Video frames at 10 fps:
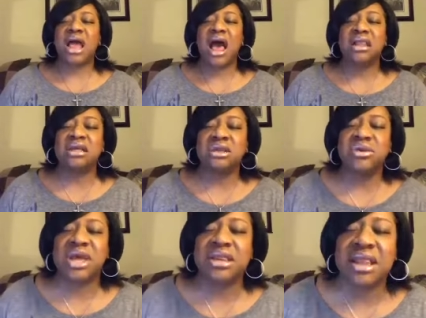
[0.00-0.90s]

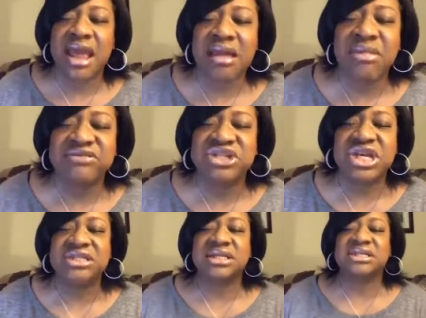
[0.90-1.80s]
Hallelujah. In the name of
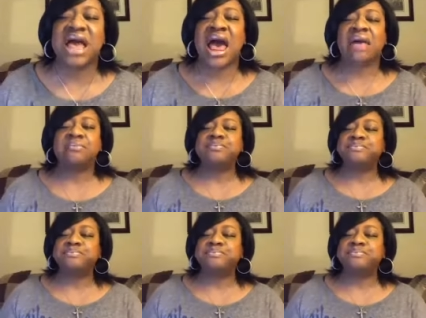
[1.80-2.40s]
Jesus, God.